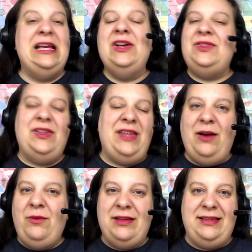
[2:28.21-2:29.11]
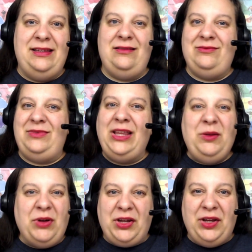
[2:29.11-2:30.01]
So that wasn't really
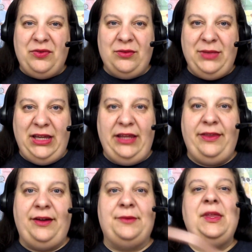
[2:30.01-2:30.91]
working for me either.